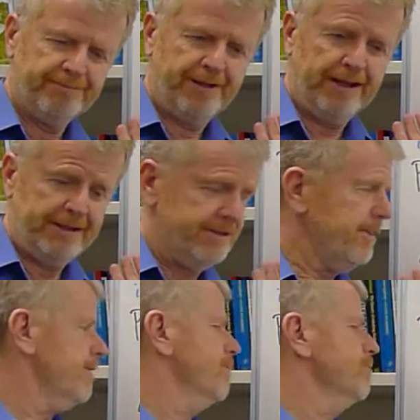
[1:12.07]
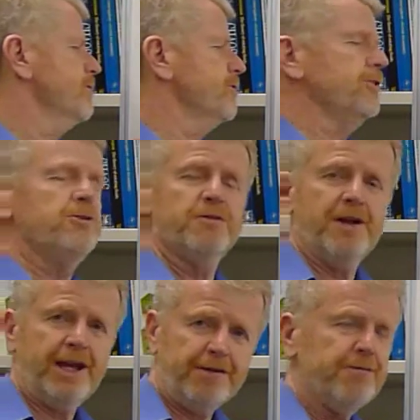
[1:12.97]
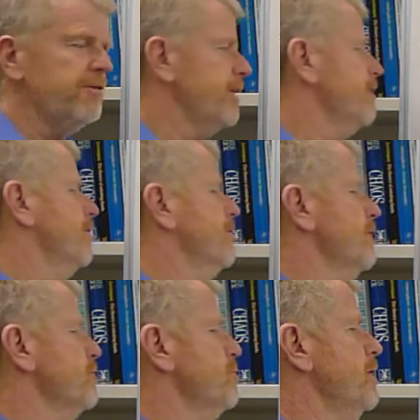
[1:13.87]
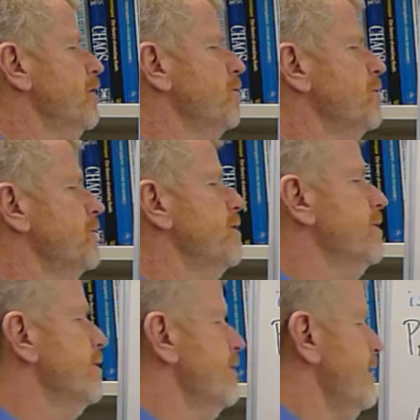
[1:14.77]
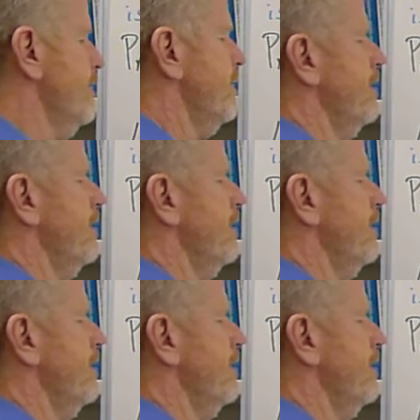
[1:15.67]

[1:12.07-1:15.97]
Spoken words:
and this is to hold for every such pair of points in the set,